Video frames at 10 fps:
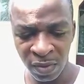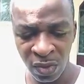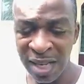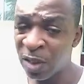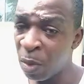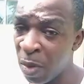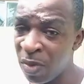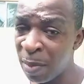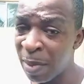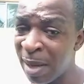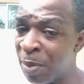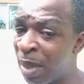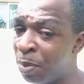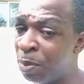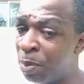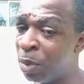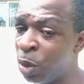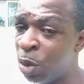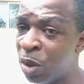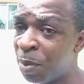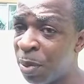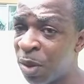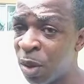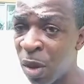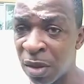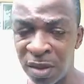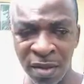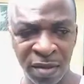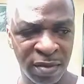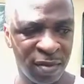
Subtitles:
that some of them might be in juicy positions.